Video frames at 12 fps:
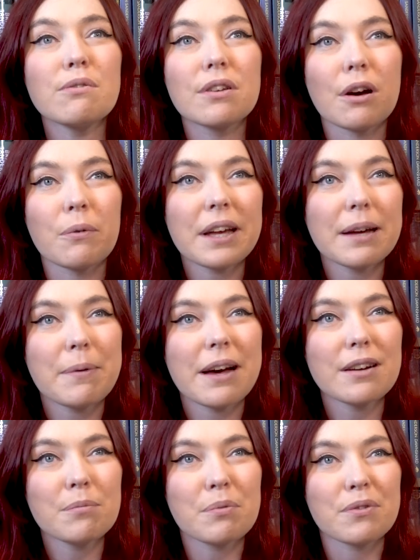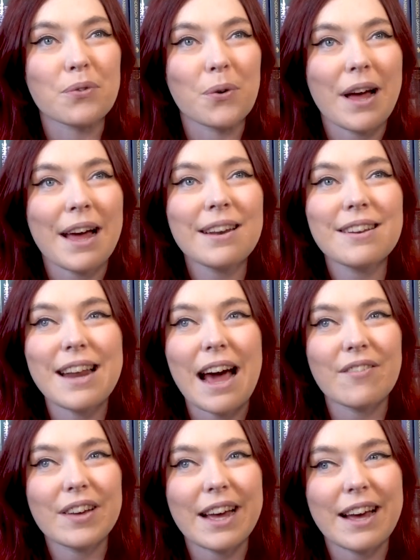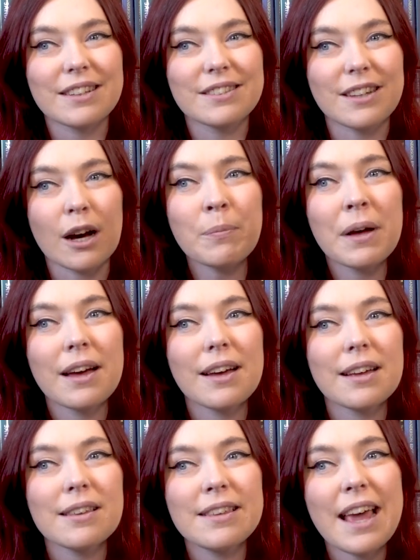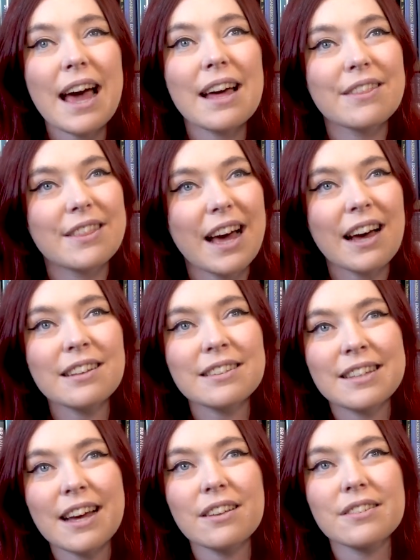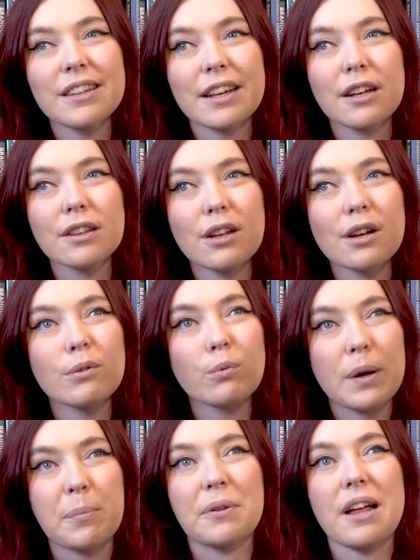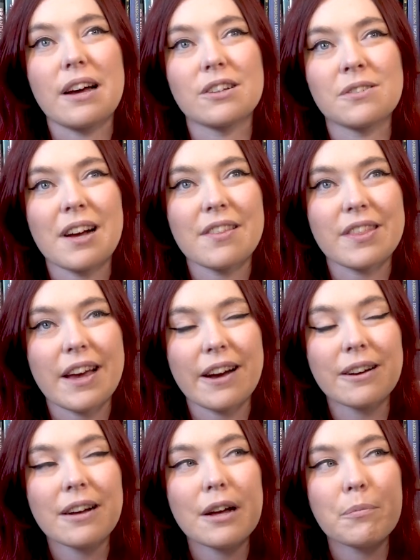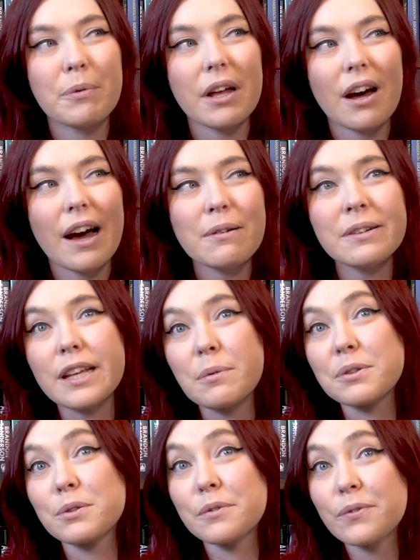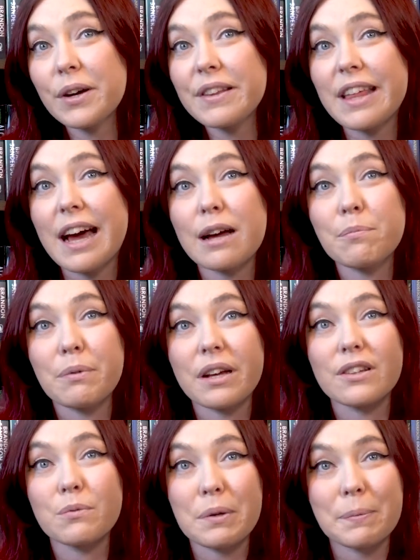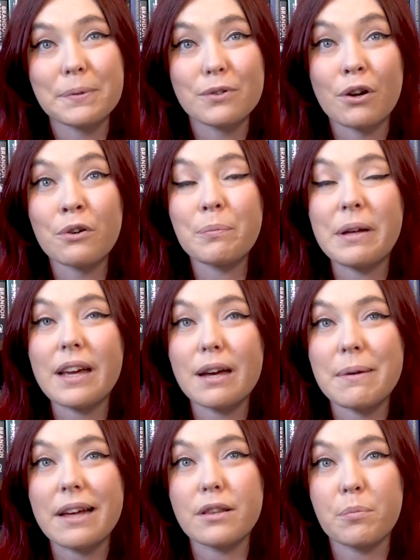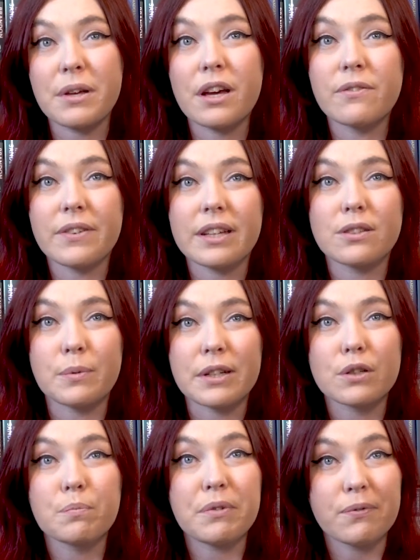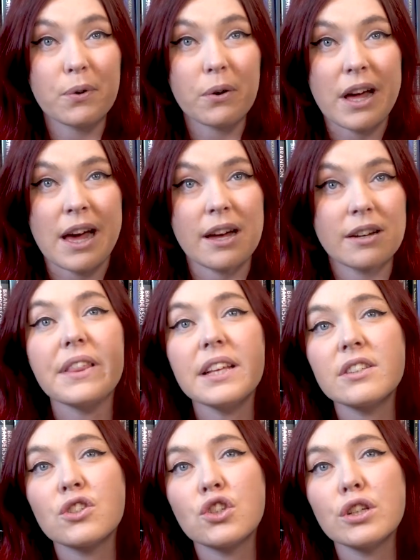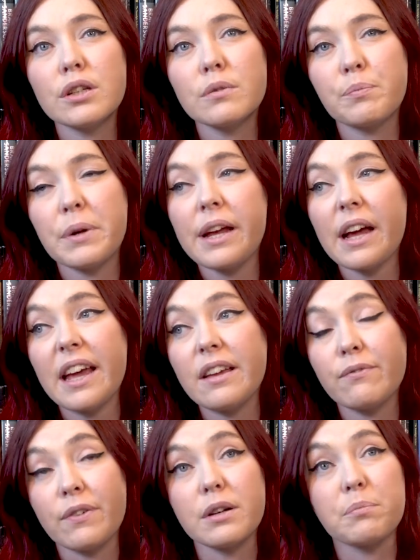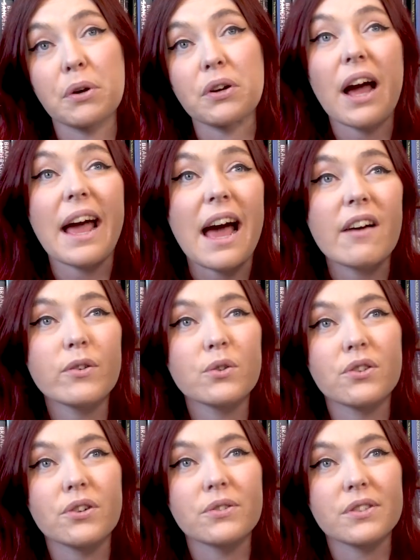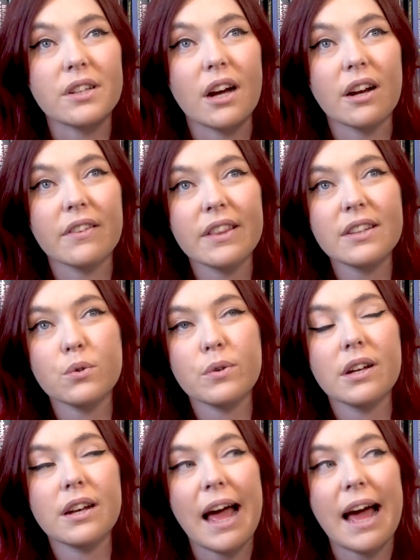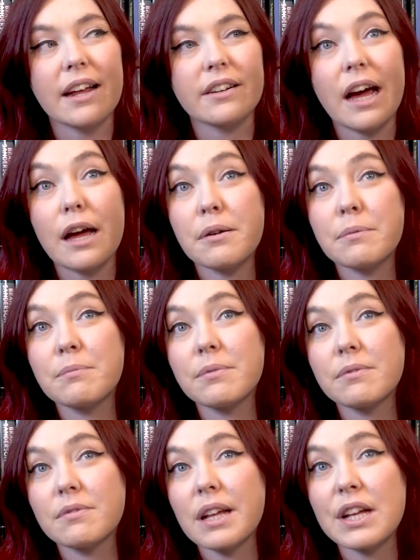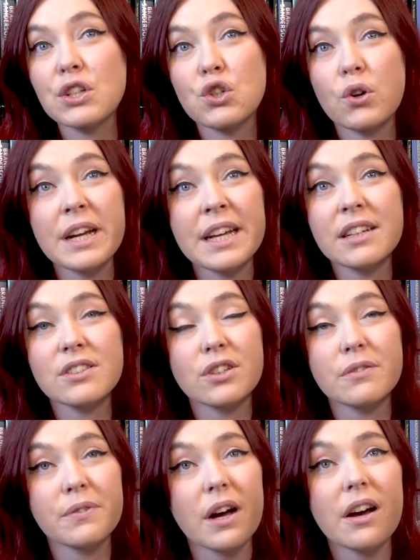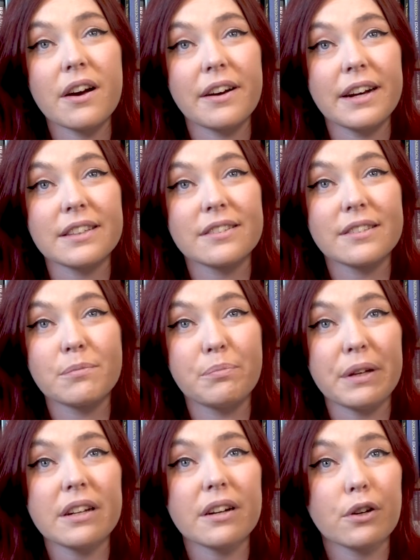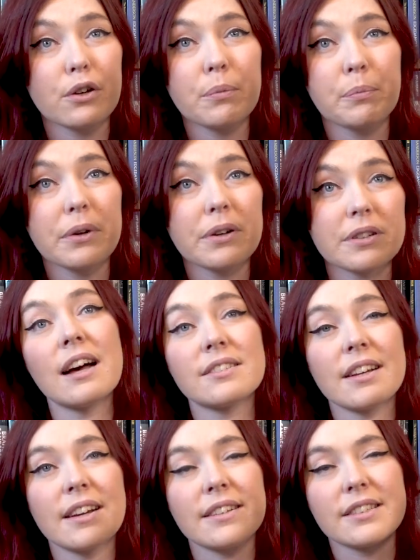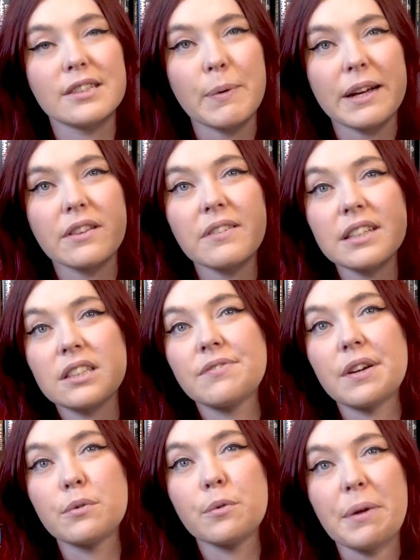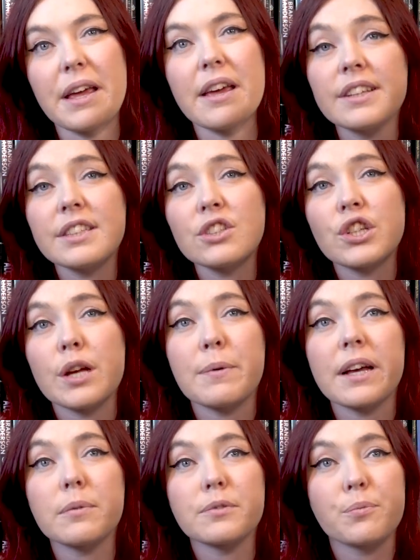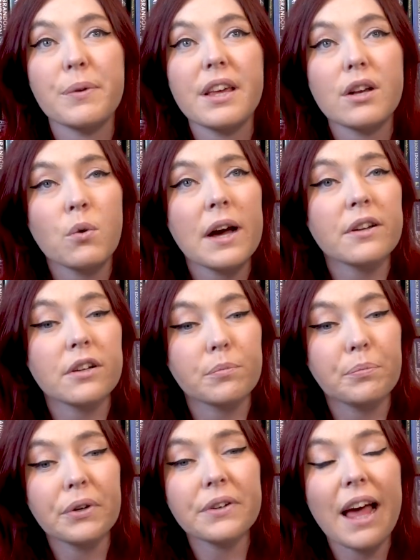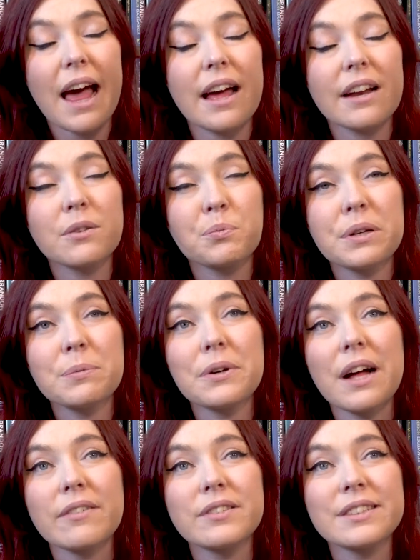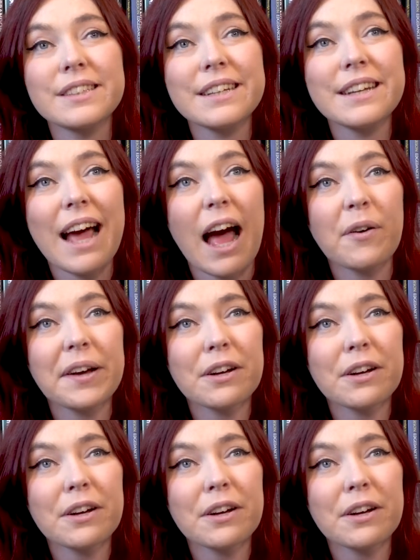knowing about it beforehand and having a heads up, yeah, that sounds like a lot of whiplash right there. But I was able to avoid that because people told me about the POV switch beforehand. But this should be a fun book. I have also started this one and I'm enjoying it so far. It's been a good book, as I suspect the rest of it will be. This is shaping up to be quite a good book, and we will have to see how it